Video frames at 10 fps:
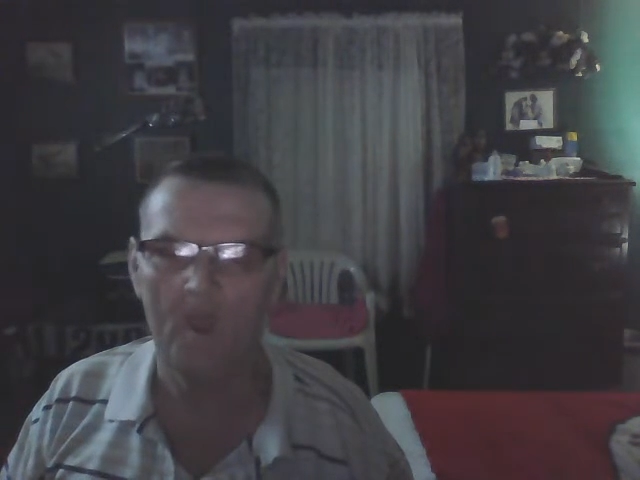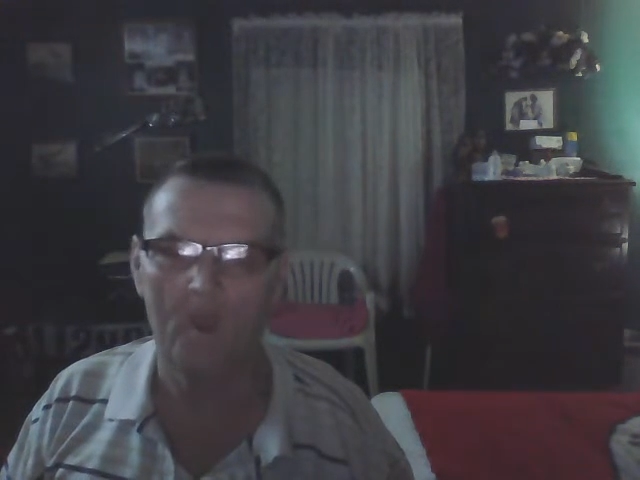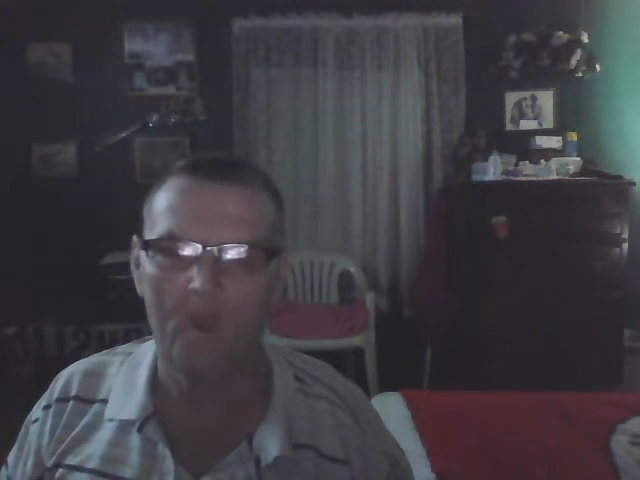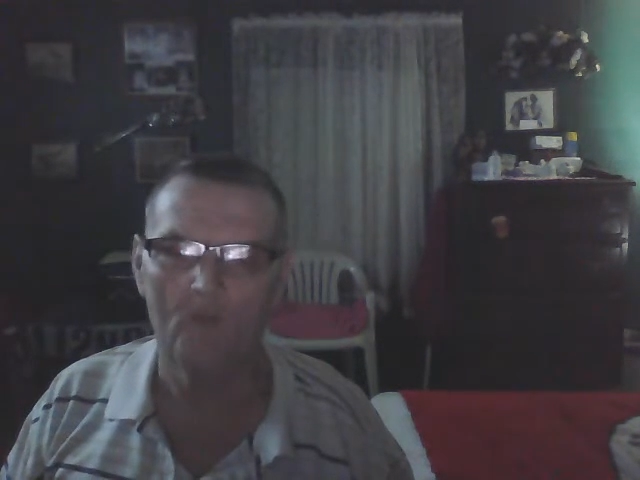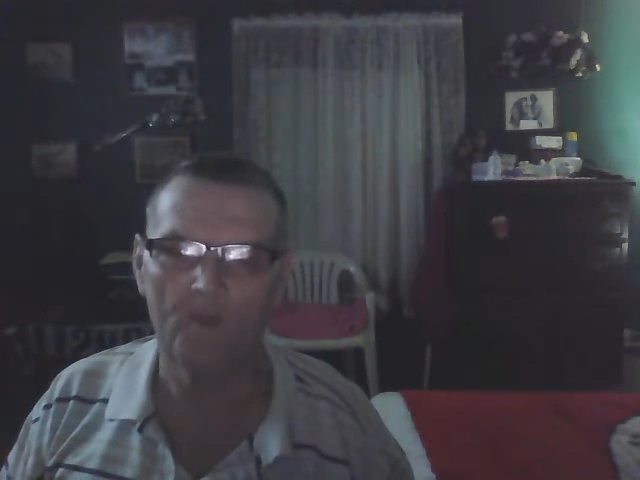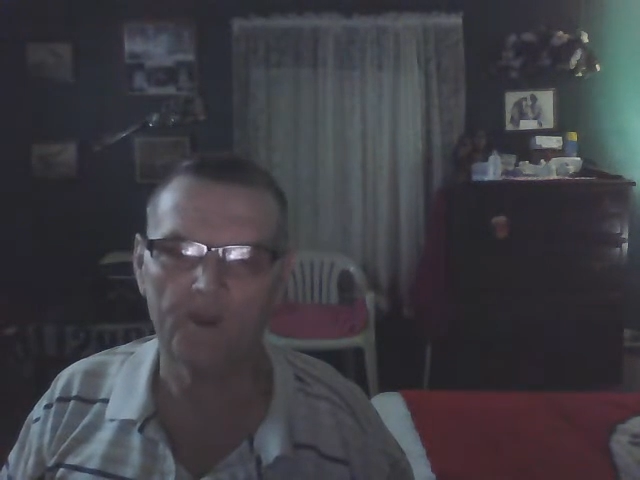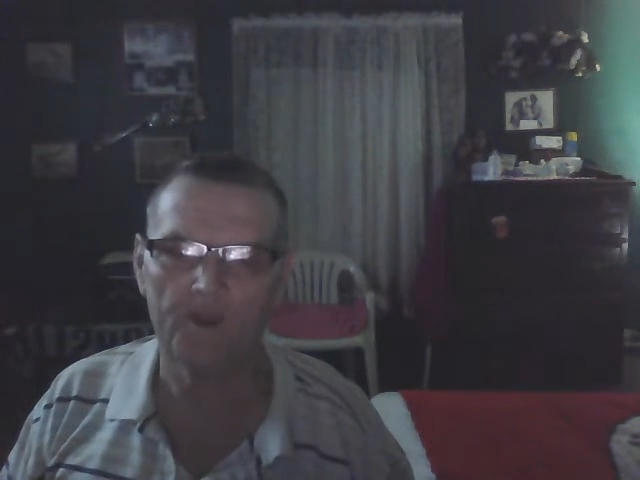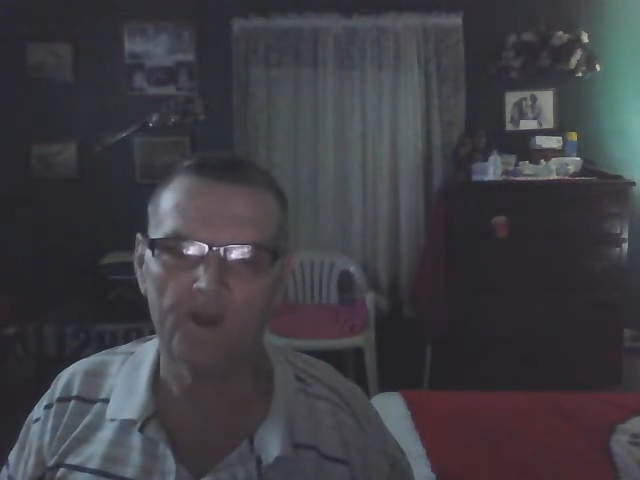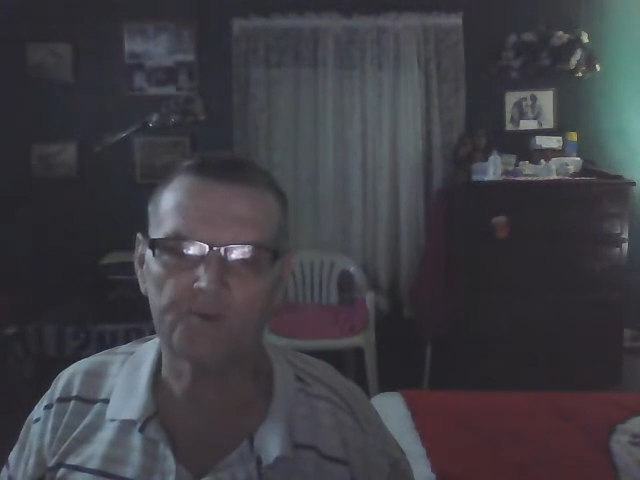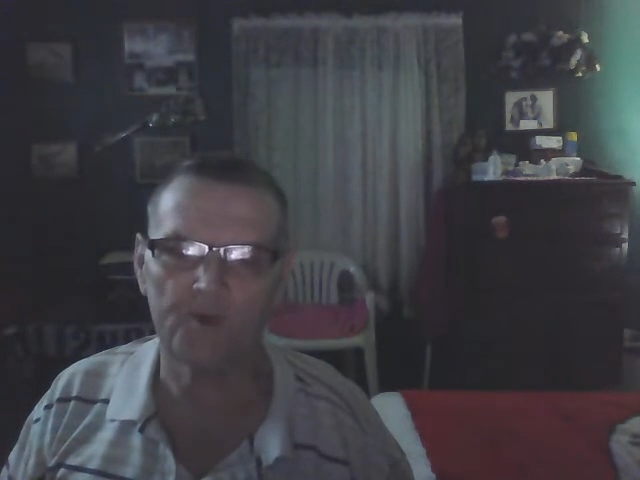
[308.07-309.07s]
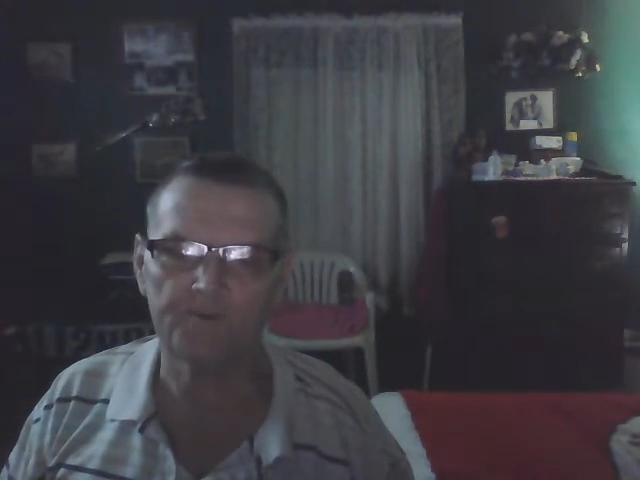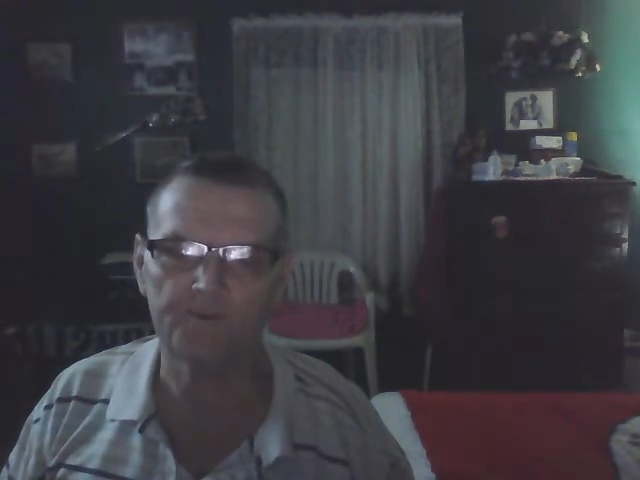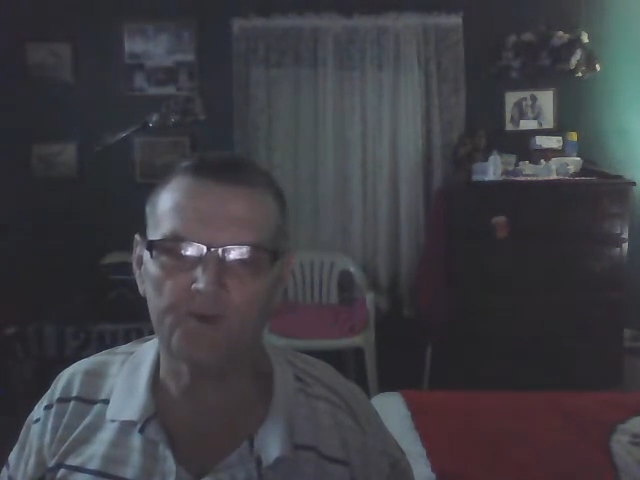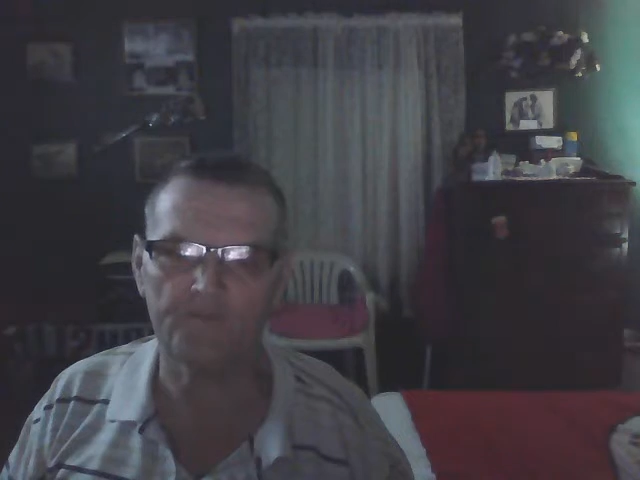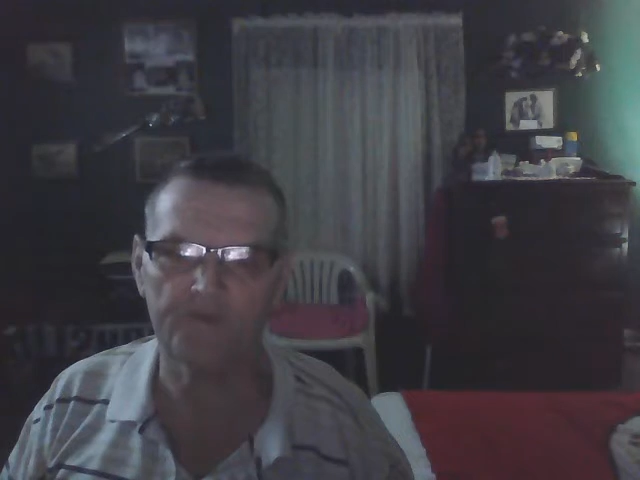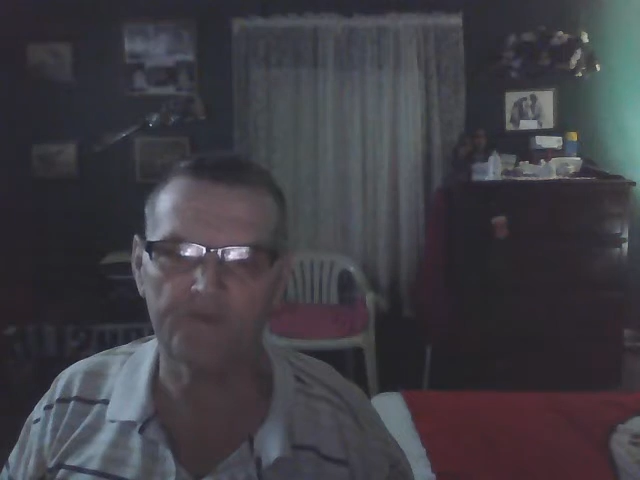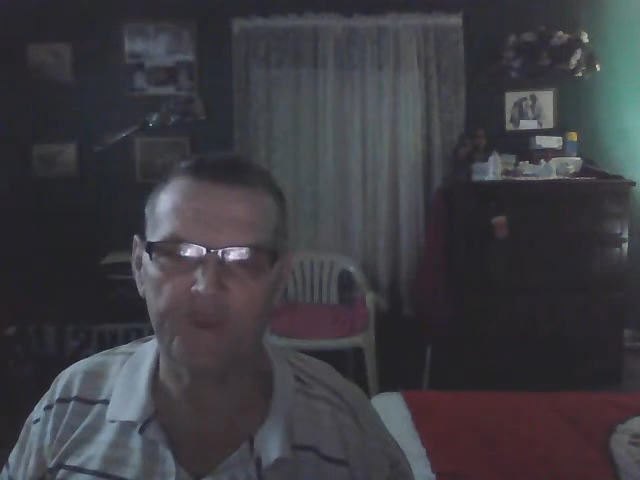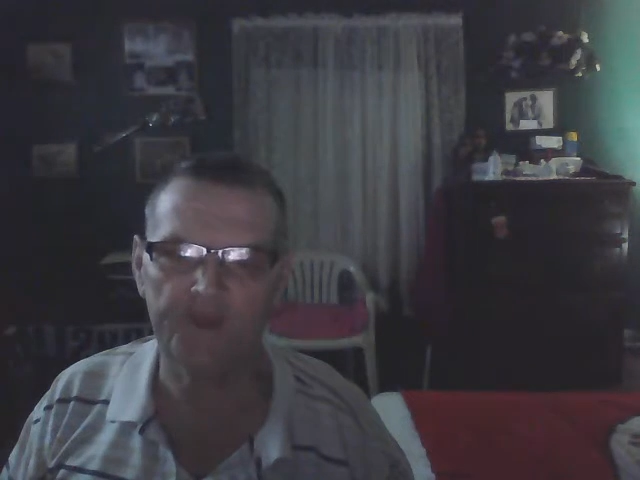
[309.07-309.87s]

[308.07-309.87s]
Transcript: But a sheriff certification,